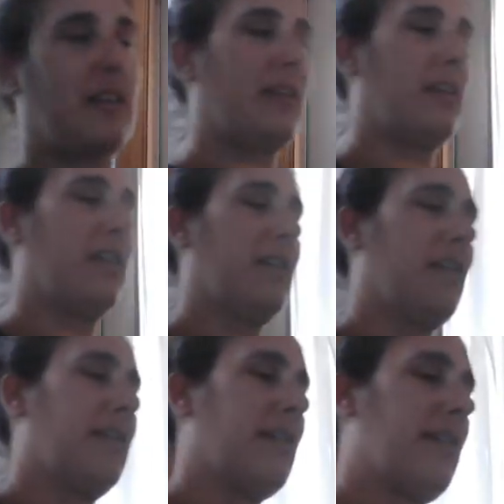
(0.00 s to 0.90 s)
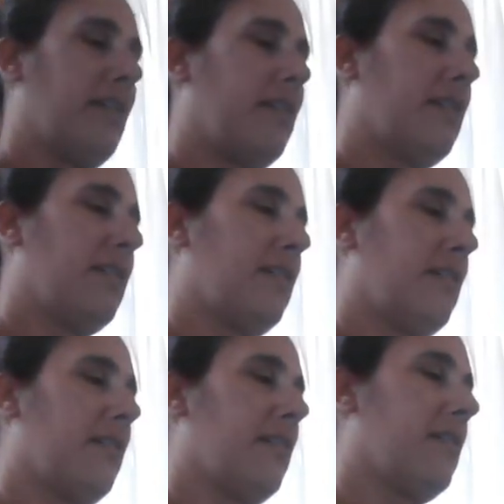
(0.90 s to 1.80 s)

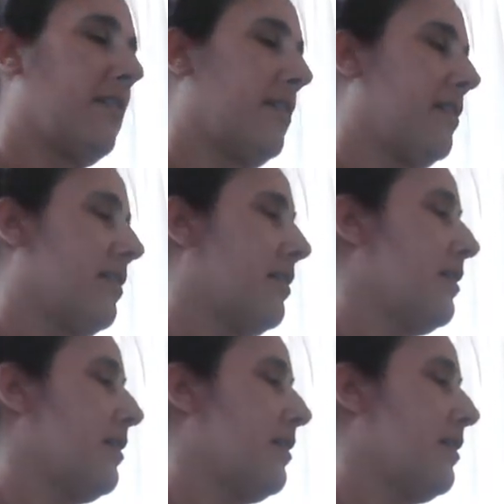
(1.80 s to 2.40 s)
No one is speaking in this clip.